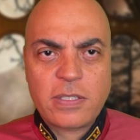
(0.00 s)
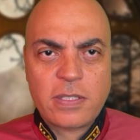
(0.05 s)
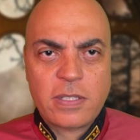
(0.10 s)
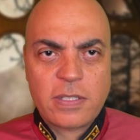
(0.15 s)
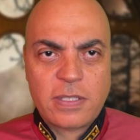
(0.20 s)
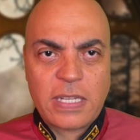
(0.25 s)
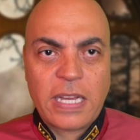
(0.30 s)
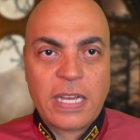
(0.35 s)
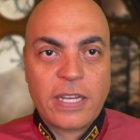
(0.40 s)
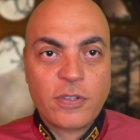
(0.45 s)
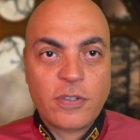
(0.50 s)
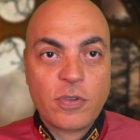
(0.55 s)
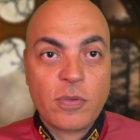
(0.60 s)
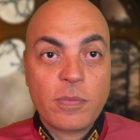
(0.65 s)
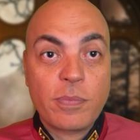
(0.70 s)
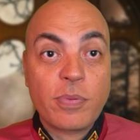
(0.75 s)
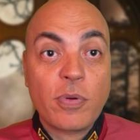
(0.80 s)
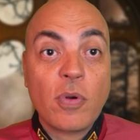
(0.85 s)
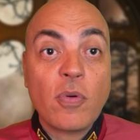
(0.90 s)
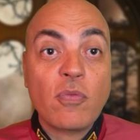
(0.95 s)
societal
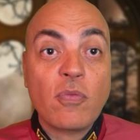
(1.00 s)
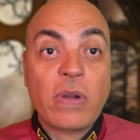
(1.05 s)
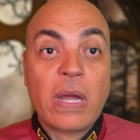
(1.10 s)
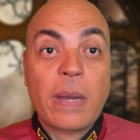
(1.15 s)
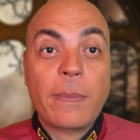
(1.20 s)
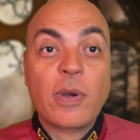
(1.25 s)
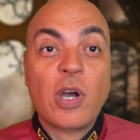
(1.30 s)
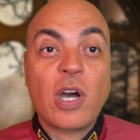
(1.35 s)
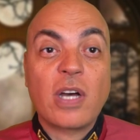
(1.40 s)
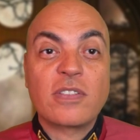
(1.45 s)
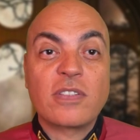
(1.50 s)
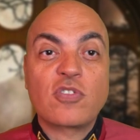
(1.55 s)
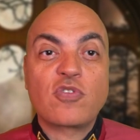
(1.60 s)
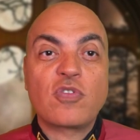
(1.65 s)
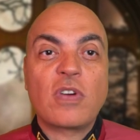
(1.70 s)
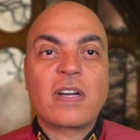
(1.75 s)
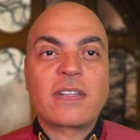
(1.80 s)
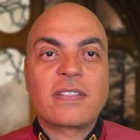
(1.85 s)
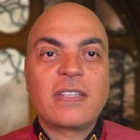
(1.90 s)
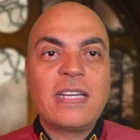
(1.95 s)
program
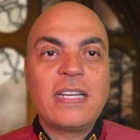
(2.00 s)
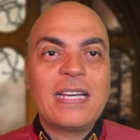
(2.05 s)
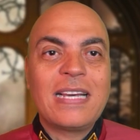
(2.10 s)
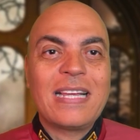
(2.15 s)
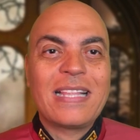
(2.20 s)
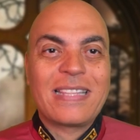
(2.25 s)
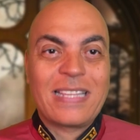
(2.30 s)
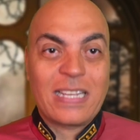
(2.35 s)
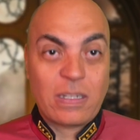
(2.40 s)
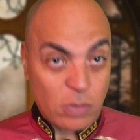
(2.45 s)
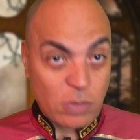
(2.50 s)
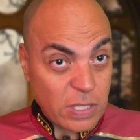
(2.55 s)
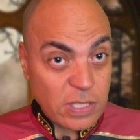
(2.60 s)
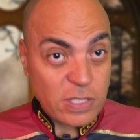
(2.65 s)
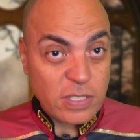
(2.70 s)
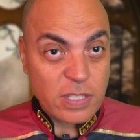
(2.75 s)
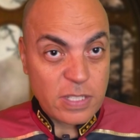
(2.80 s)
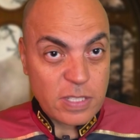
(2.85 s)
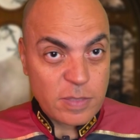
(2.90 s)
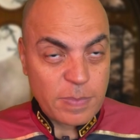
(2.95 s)
construct that
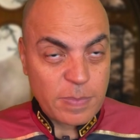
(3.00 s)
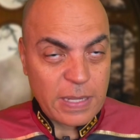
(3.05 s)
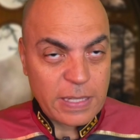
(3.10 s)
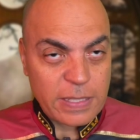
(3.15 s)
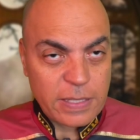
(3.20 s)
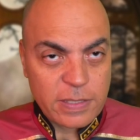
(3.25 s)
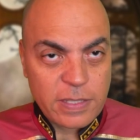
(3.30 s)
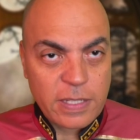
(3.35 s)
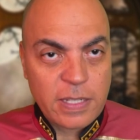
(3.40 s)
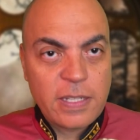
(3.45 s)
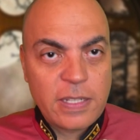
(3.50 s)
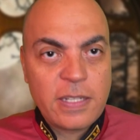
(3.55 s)
runs this planet.